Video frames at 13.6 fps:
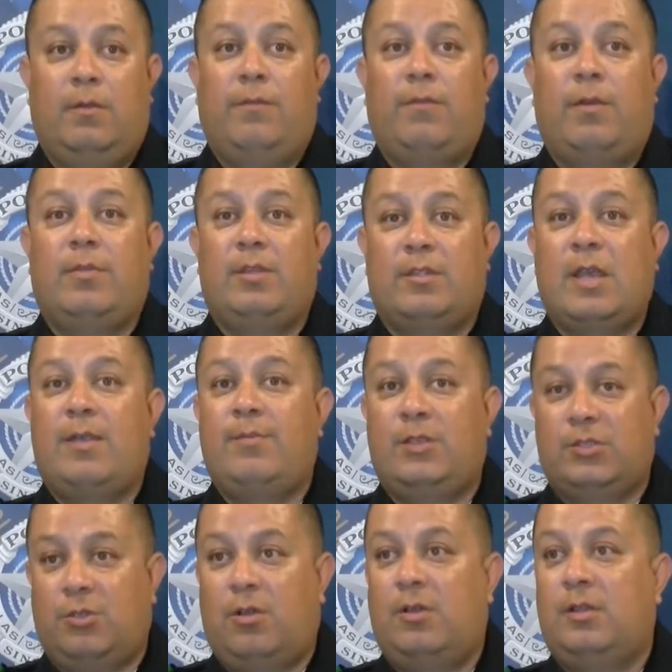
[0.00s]
from the time he
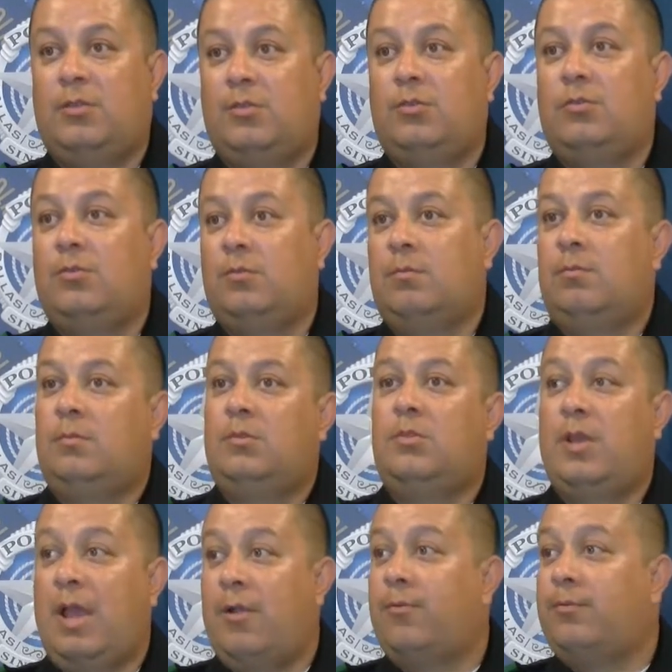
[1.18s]
started to, to
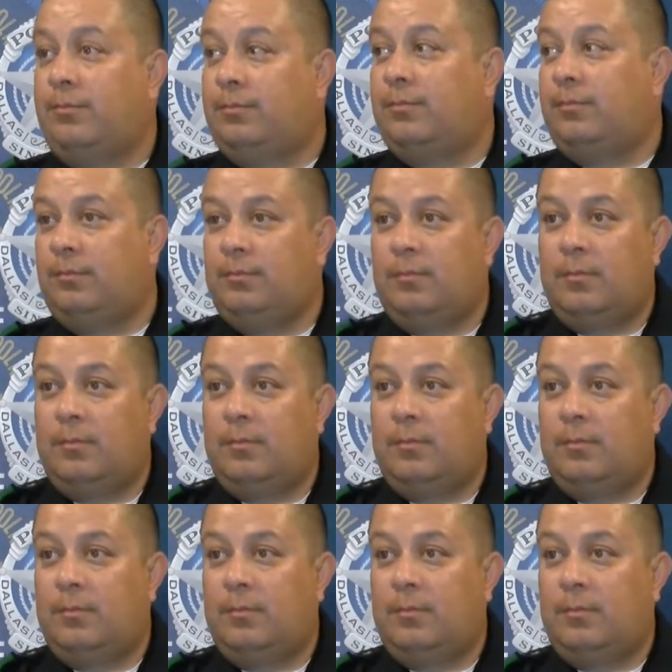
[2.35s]
now. Okay.